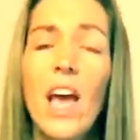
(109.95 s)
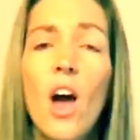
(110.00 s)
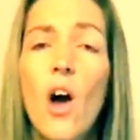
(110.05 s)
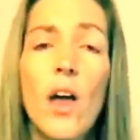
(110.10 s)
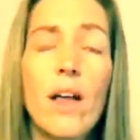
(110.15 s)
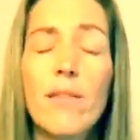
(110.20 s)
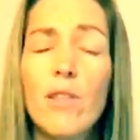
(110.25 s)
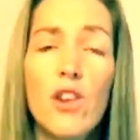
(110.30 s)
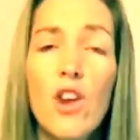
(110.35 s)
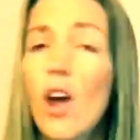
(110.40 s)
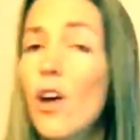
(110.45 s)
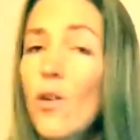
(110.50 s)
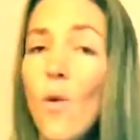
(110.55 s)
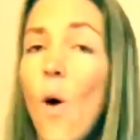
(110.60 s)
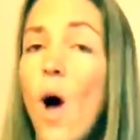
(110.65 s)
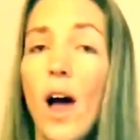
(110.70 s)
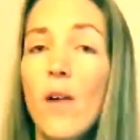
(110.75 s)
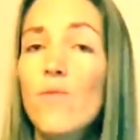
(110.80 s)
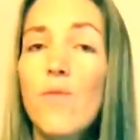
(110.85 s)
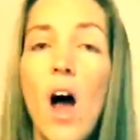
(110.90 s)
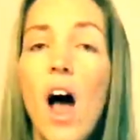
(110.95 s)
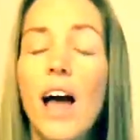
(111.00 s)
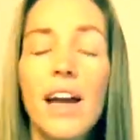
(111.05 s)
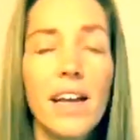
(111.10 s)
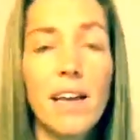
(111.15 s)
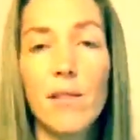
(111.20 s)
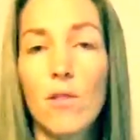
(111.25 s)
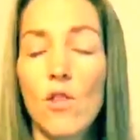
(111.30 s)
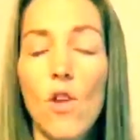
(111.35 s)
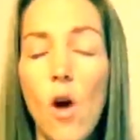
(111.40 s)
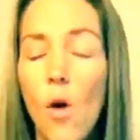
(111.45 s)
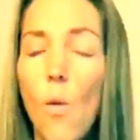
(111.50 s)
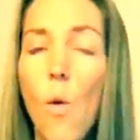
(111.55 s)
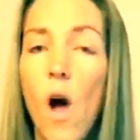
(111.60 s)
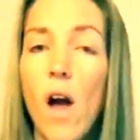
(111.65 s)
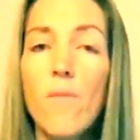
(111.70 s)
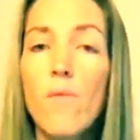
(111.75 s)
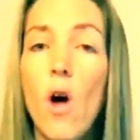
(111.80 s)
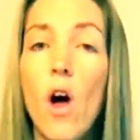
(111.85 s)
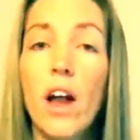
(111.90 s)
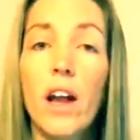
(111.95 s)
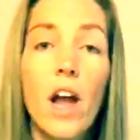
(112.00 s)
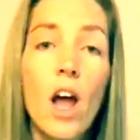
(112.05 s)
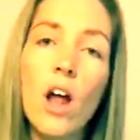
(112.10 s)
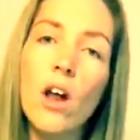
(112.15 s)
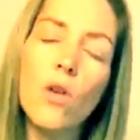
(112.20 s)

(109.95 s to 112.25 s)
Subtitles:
it's not quite right, it's not quite right.